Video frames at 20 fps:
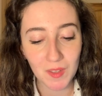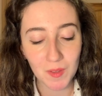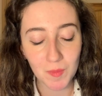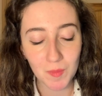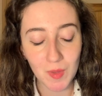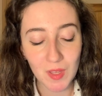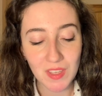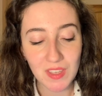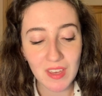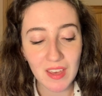
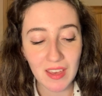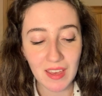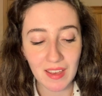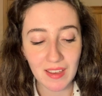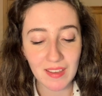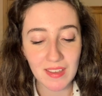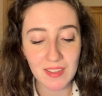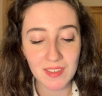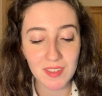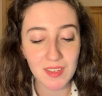But yeah,
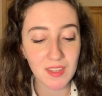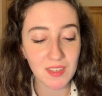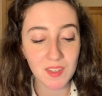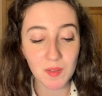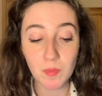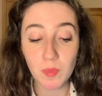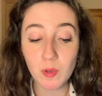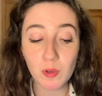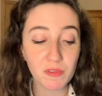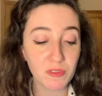it's a
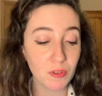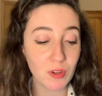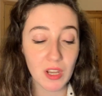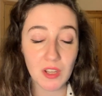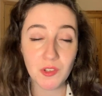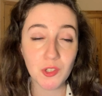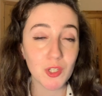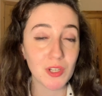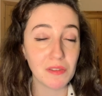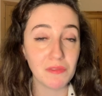beautiful
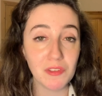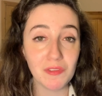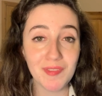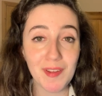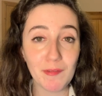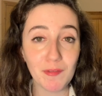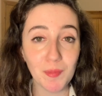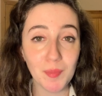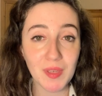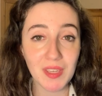country if you've
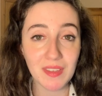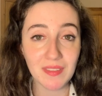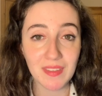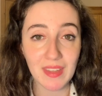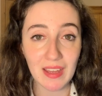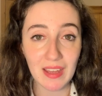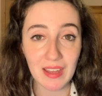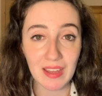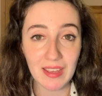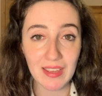never been
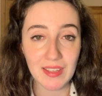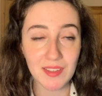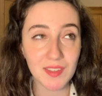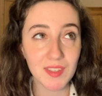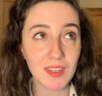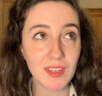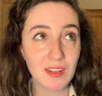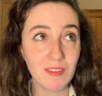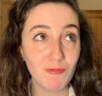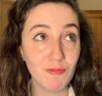there.
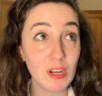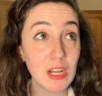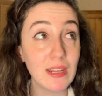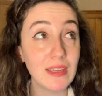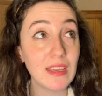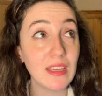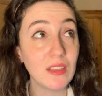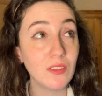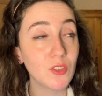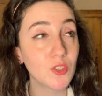It's a
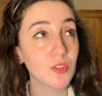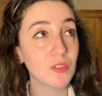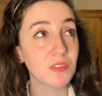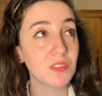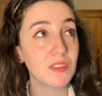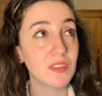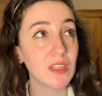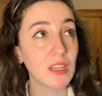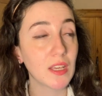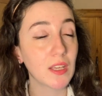really
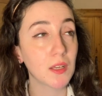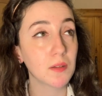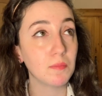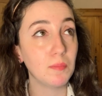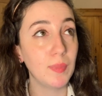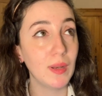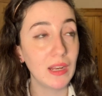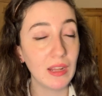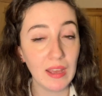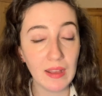interesting
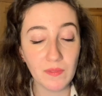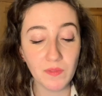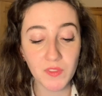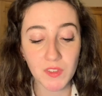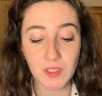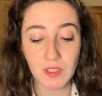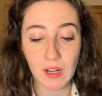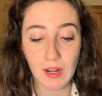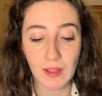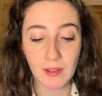blend
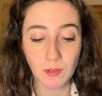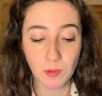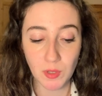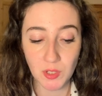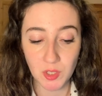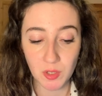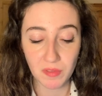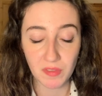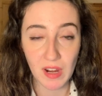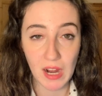in the
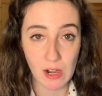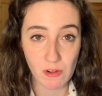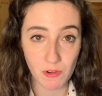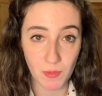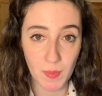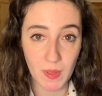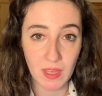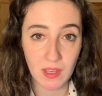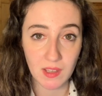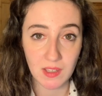language of
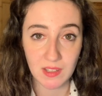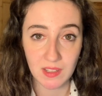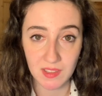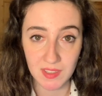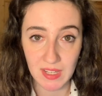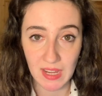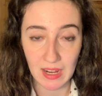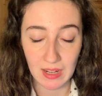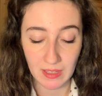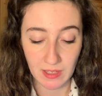Arabic and
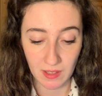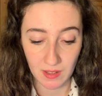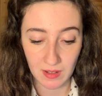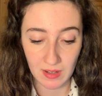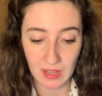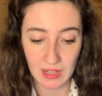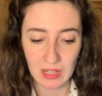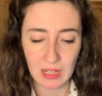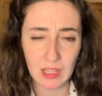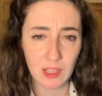Italian
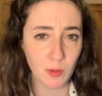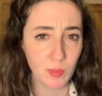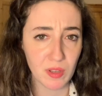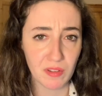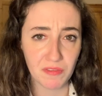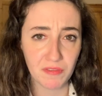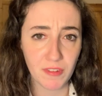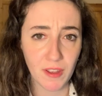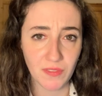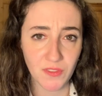and a little bit
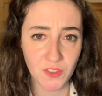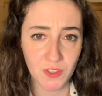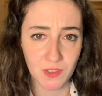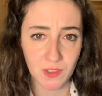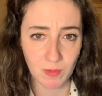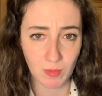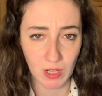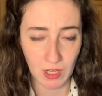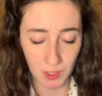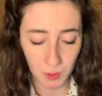of French
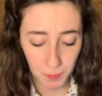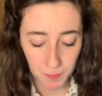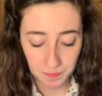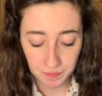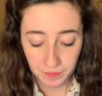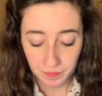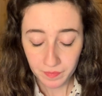as well.